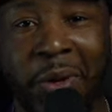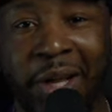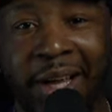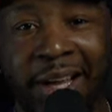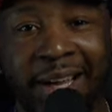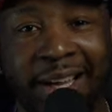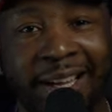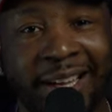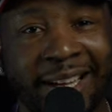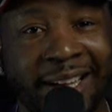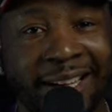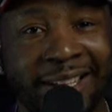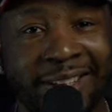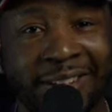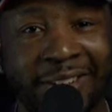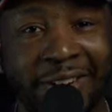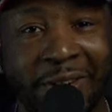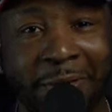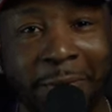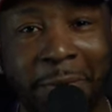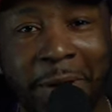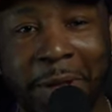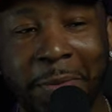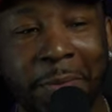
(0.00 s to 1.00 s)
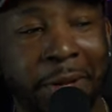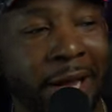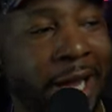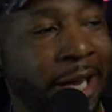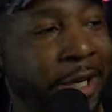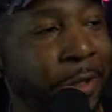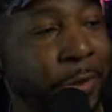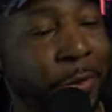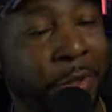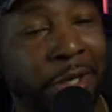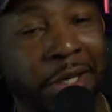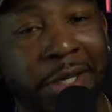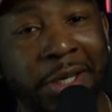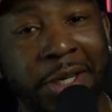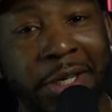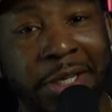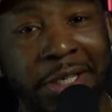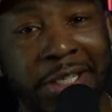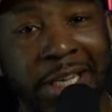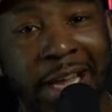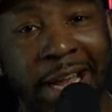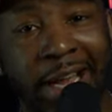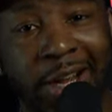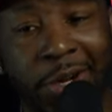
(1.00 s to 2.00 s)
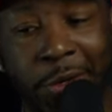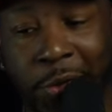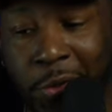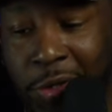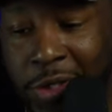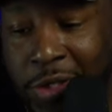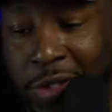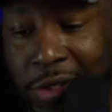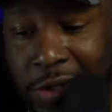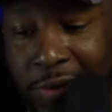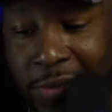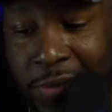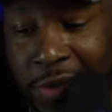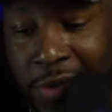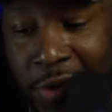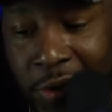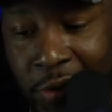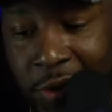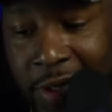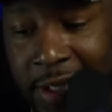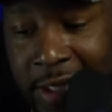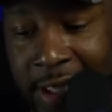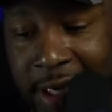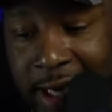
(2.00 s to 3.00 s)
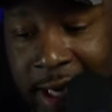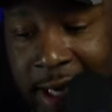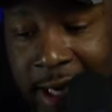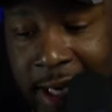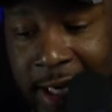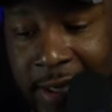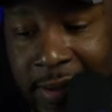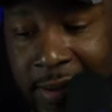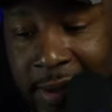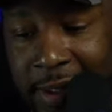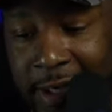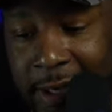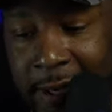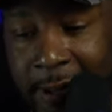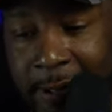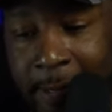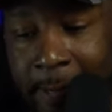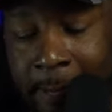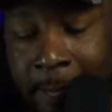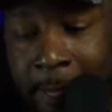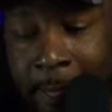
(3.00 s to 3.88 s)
but you know maybe I do it another time. I can go into some story times,